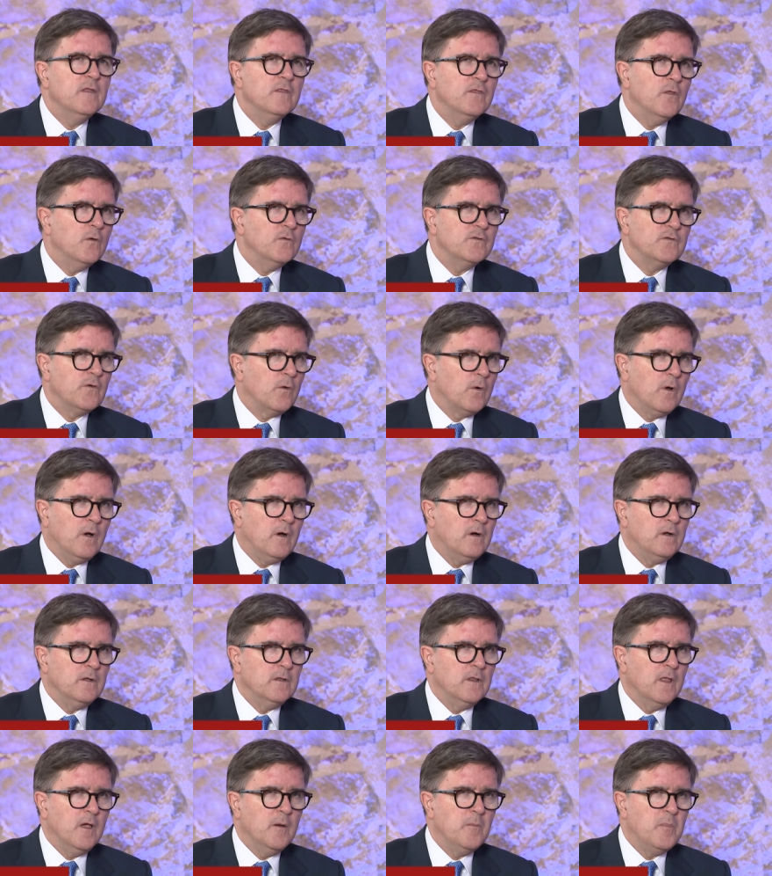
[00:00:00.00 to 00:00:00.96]
Those are
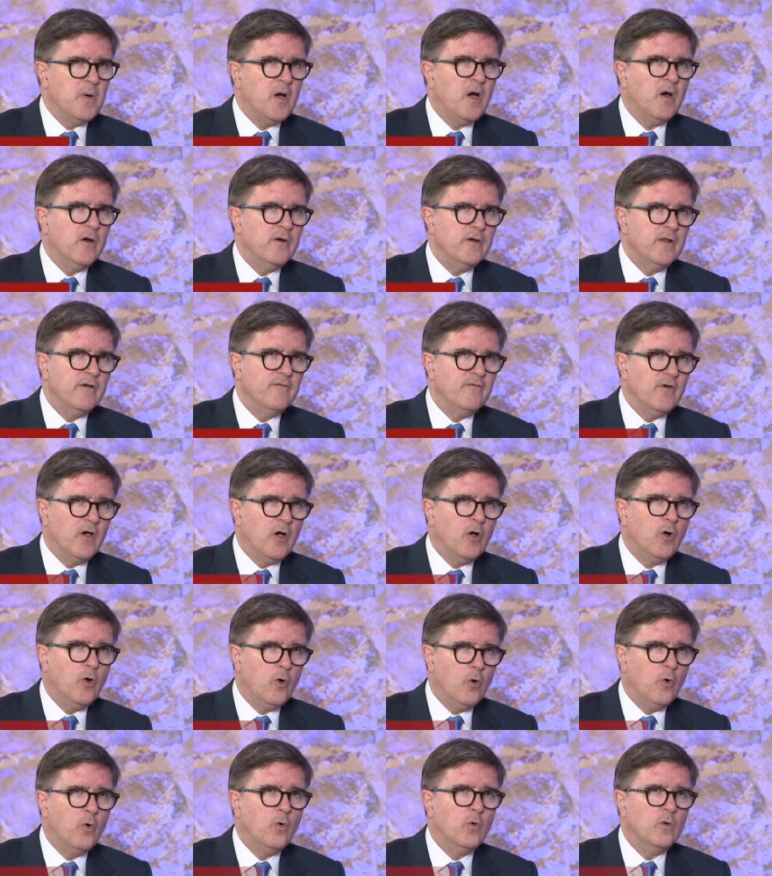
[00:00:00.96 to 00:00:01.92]
all a part of a
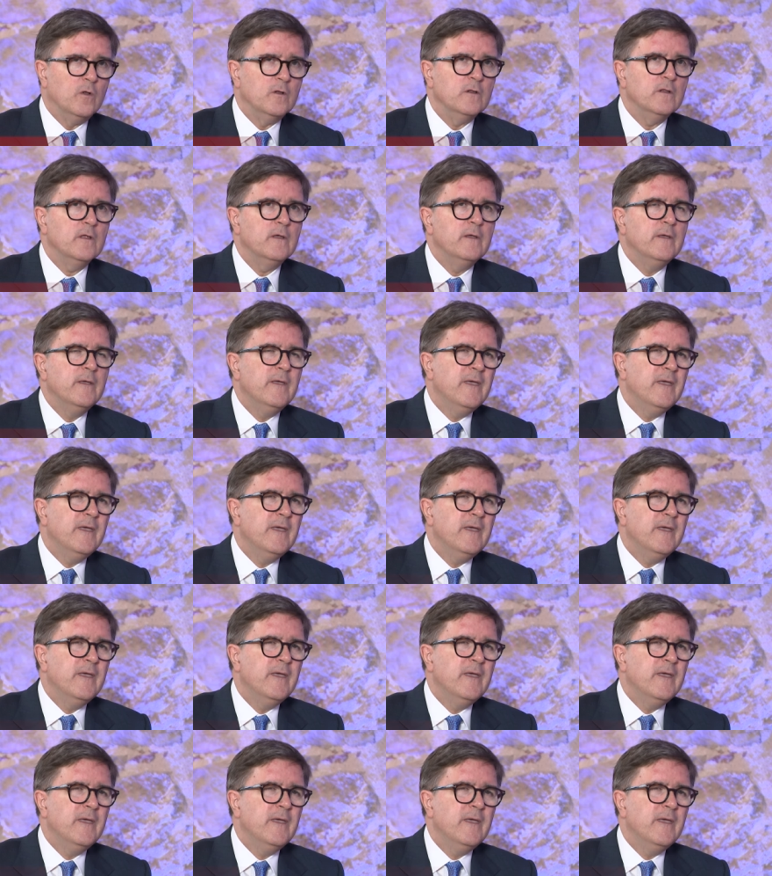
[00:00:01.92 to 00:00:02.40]
whole,